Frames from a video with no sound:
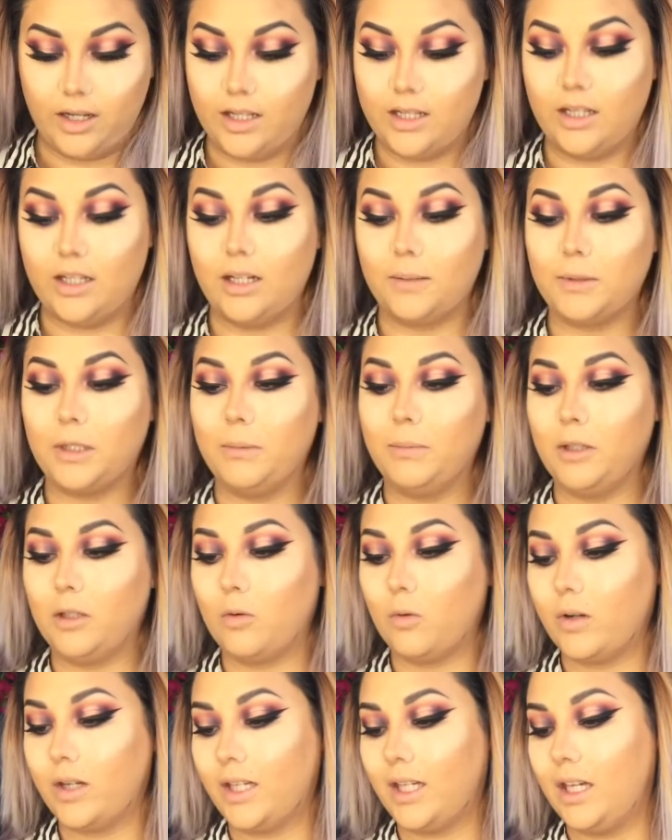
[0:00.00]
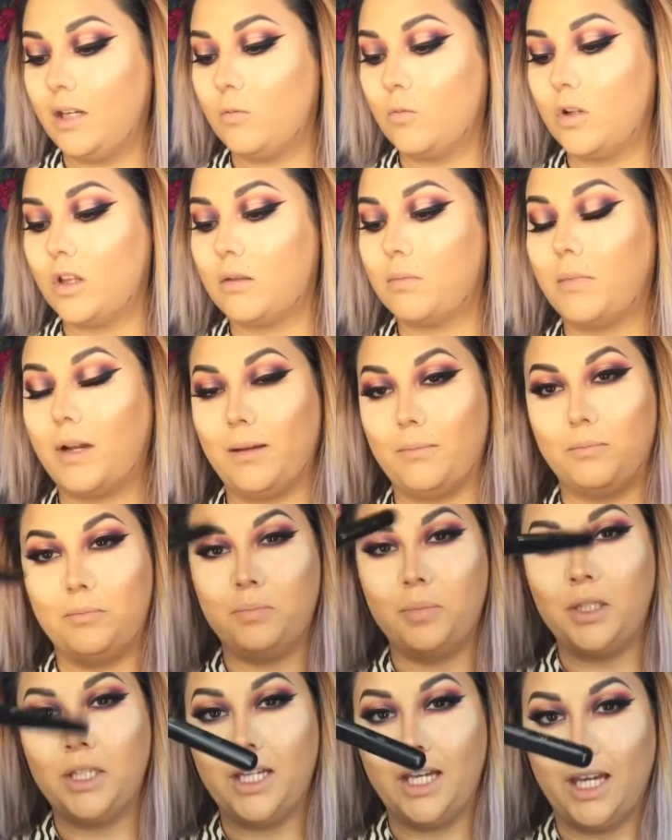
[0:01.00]
And then I'm going to be going in with my
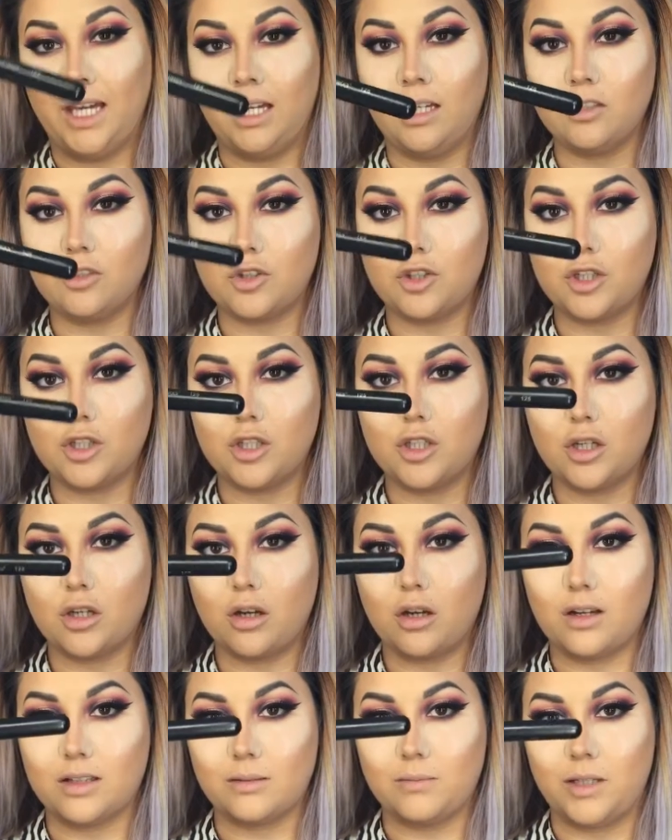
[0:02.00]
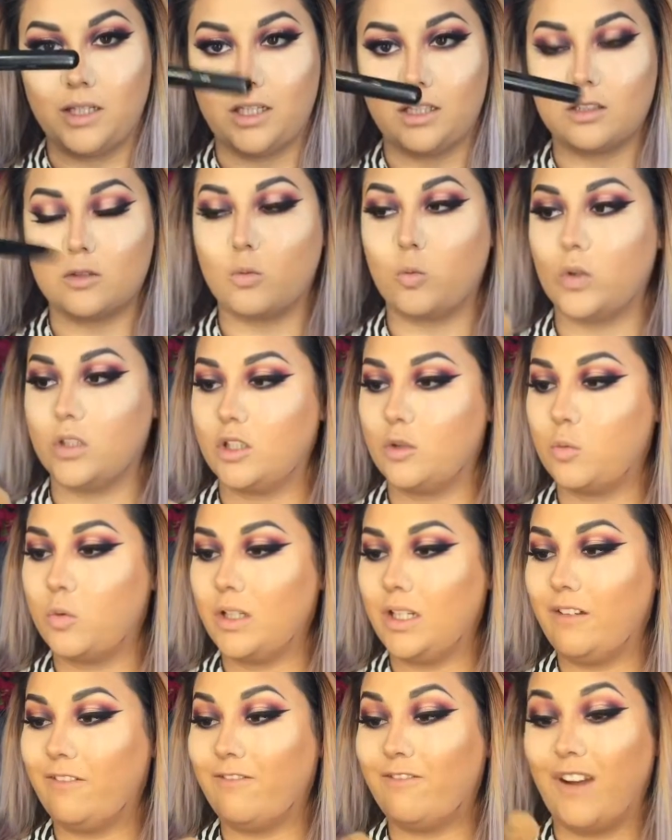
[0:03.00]
BH Cosmetics
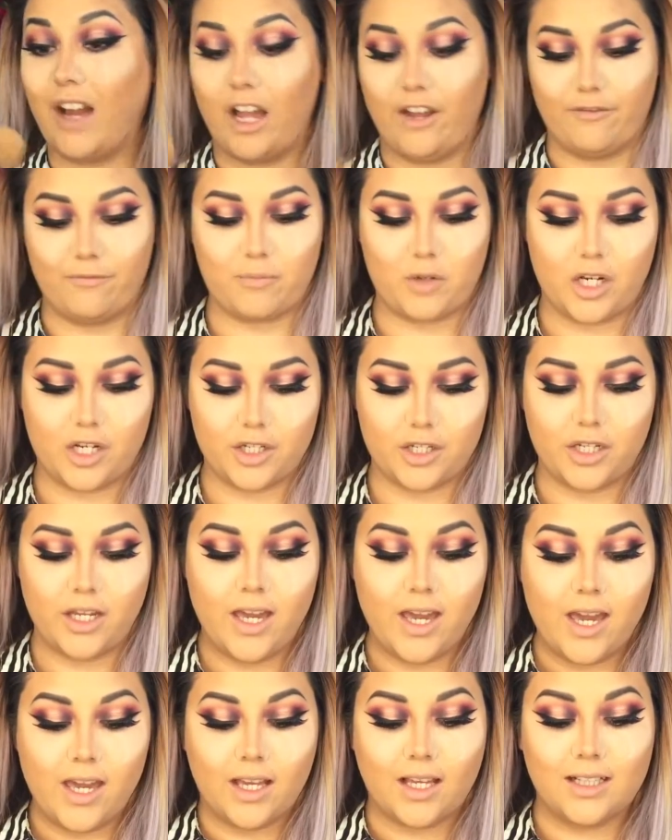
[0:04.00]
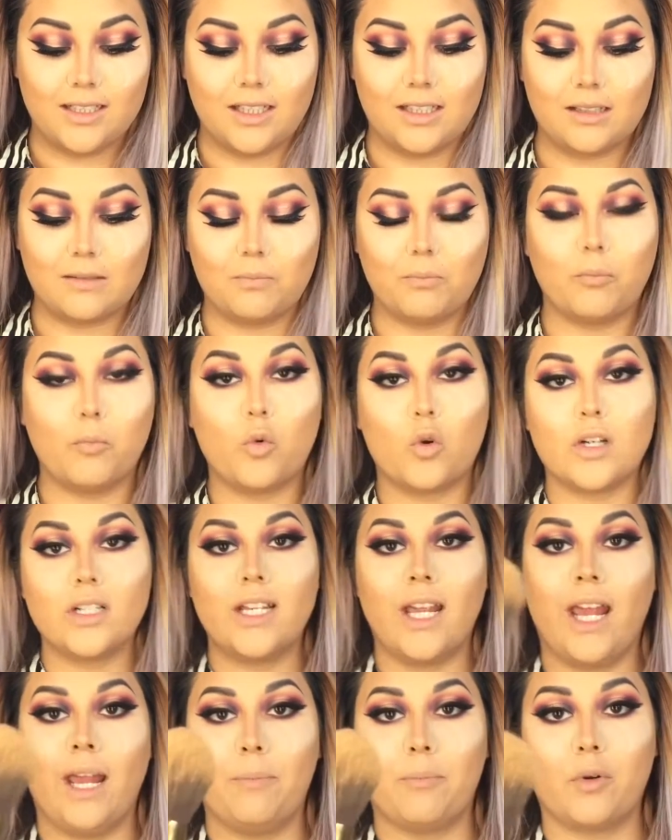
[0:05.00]
125 brush, because it's more
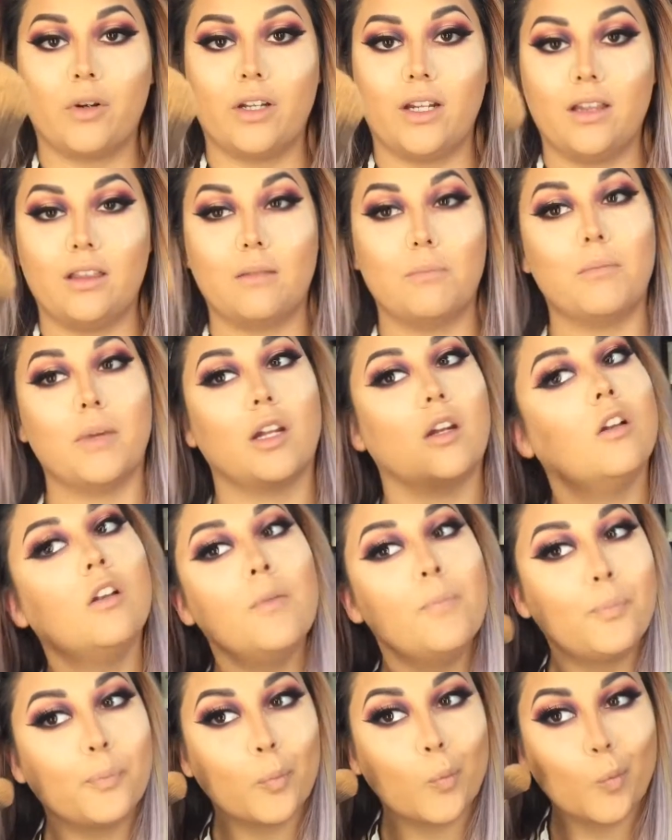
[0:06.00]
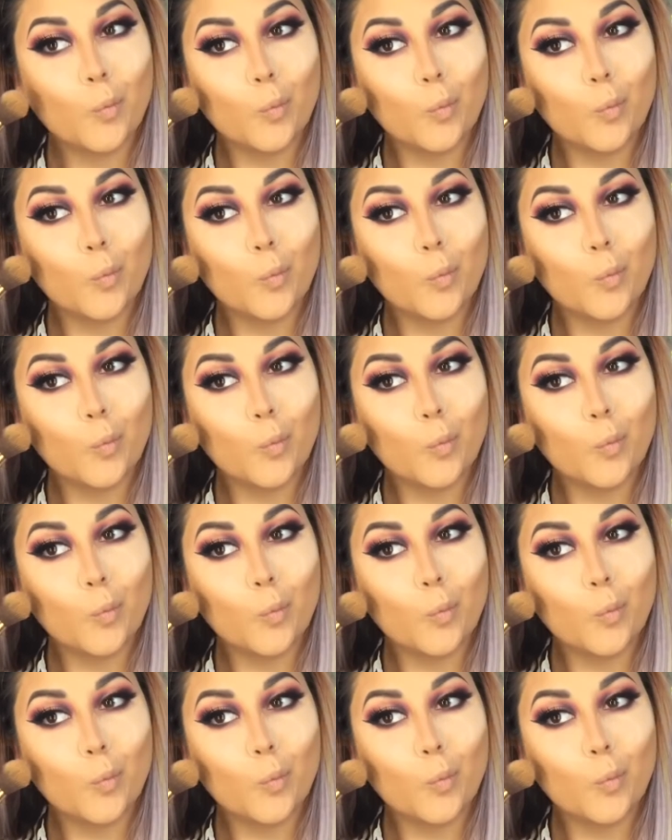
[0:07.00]
tapered in the middle.